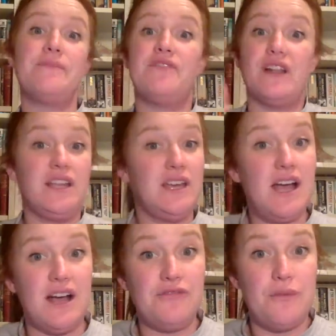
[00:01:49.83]
funnily
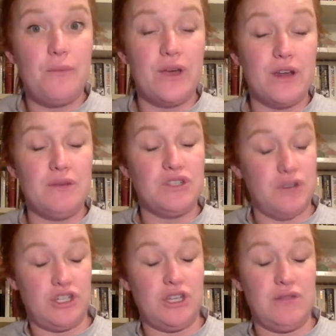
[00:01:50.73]
enough, we're going to be
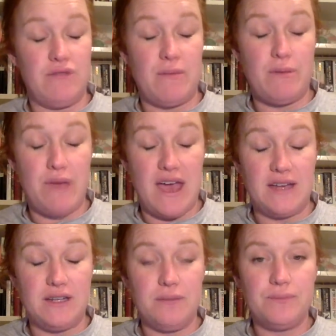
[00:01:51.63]
stretching the rubber band.